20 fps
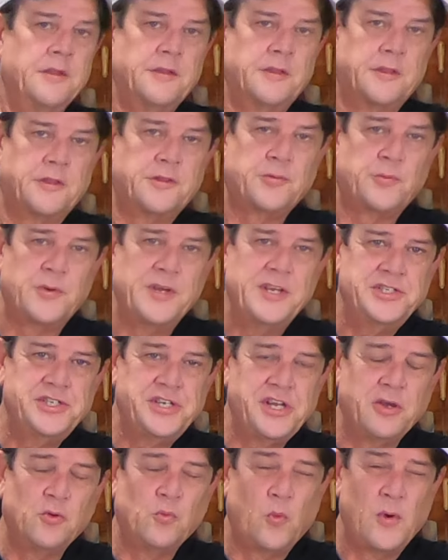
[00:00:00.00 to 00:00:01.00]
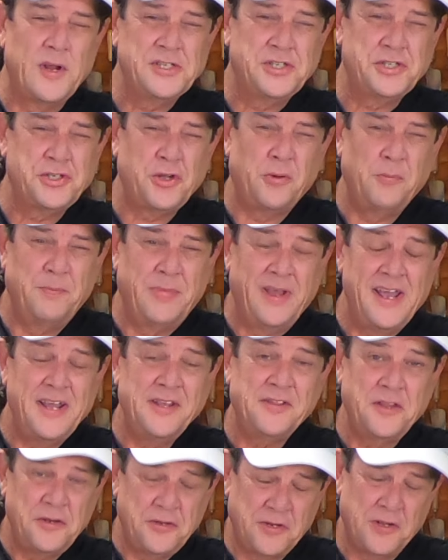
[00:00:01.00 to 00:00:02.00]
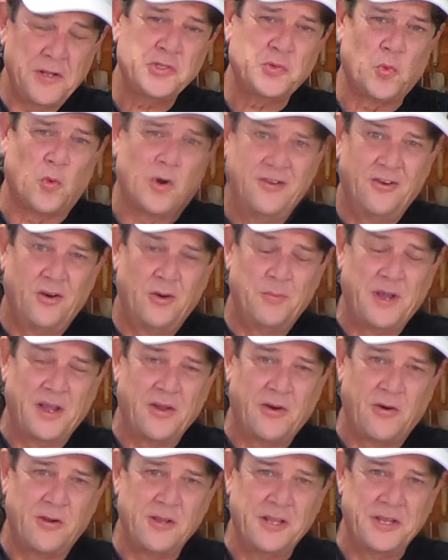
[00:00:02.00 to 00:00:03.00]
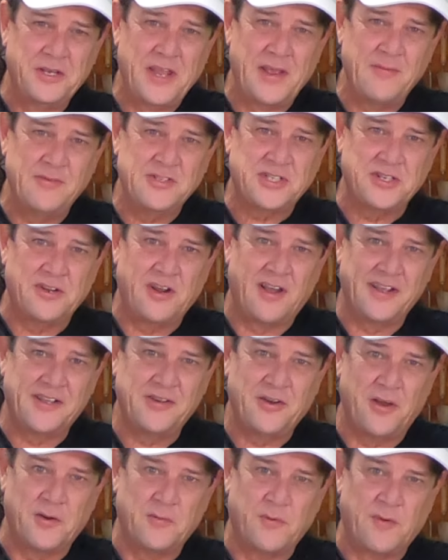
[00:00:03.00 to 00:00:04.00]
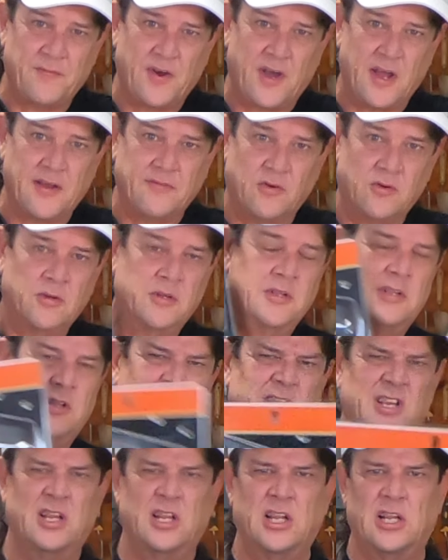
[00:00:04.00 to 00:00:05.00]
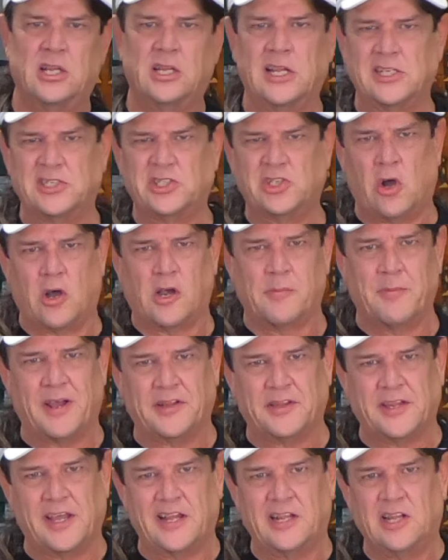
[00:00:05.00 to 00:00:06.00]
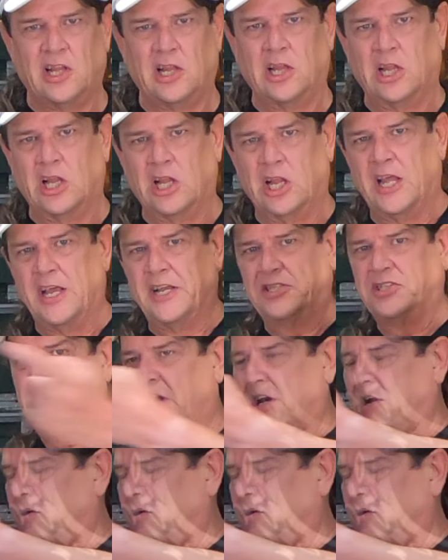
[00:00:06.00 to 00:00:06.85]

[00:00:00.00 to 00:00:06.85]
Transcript: the 3-shield windshield bag that does work on my Harley-Davidson Icon Revival. Let's talk about that. Let's get